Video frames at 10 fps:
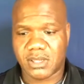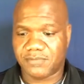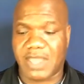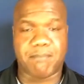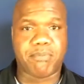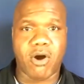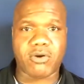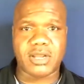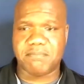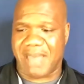they're
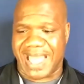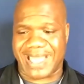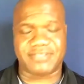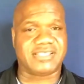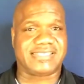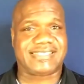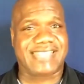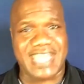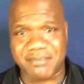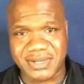broken by the
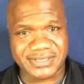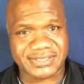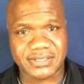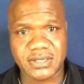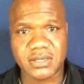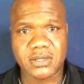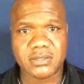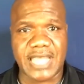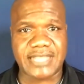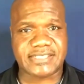stigmas
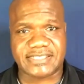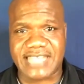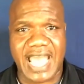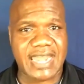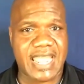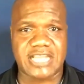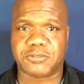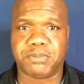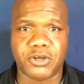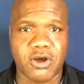that society has
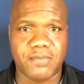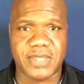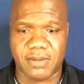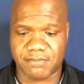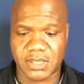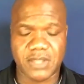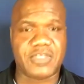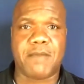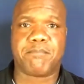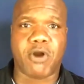put on them,
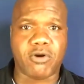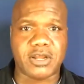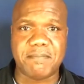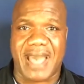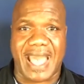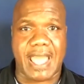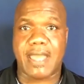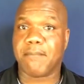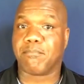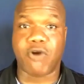they're broken by
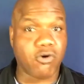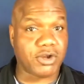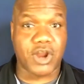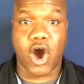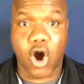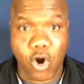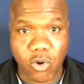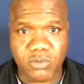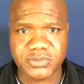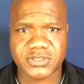broken
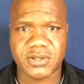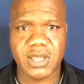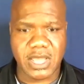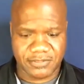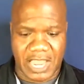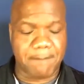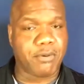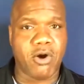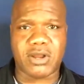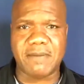homes, they're
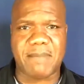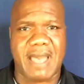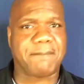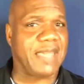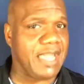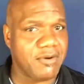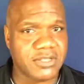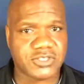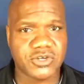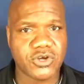broken by
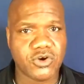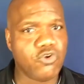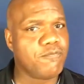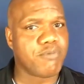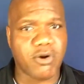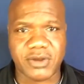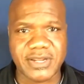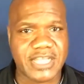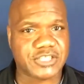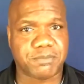parents who've broken
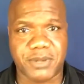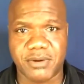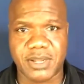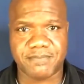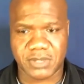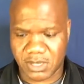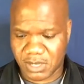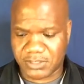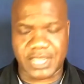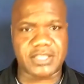their spirit,
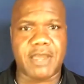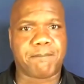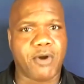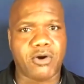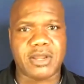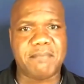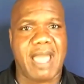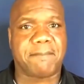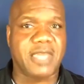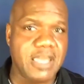that they're broken
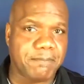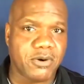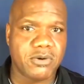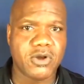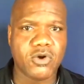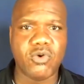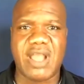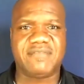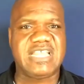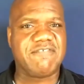by people who
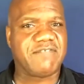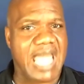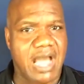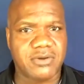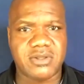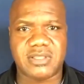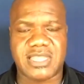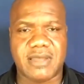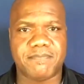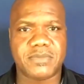have devalued
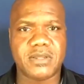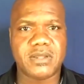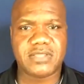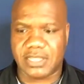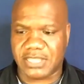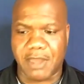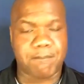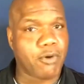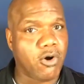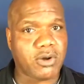them. That
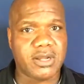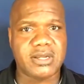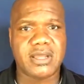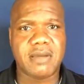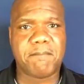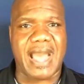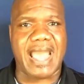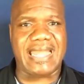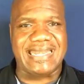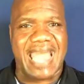they're broken
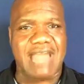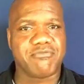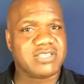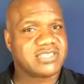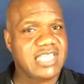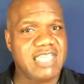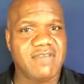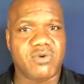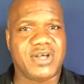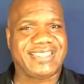by not
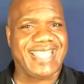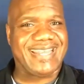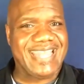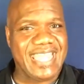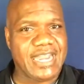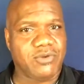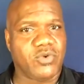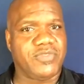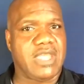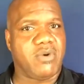receiving what they needed
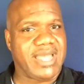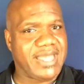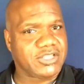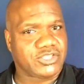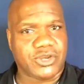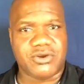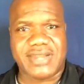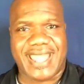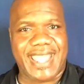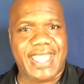when they were at a
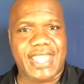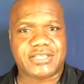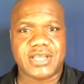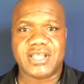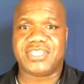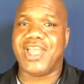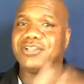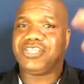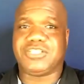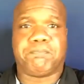certain age.
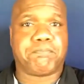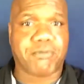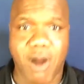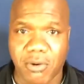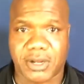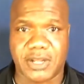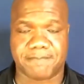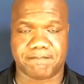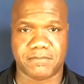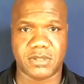They're just broken,
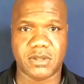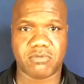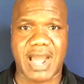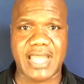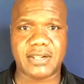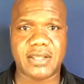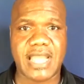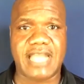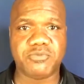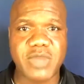right?
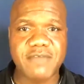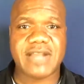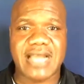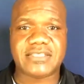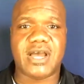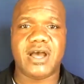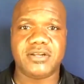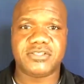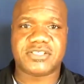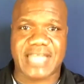And we've got to
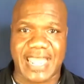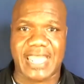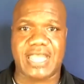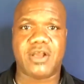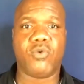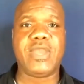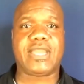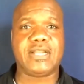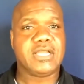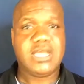understand we
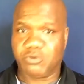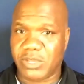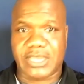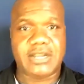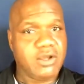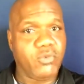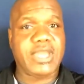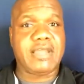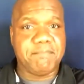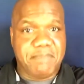can we can we
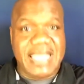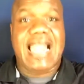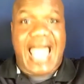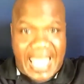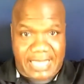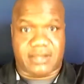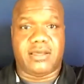can be like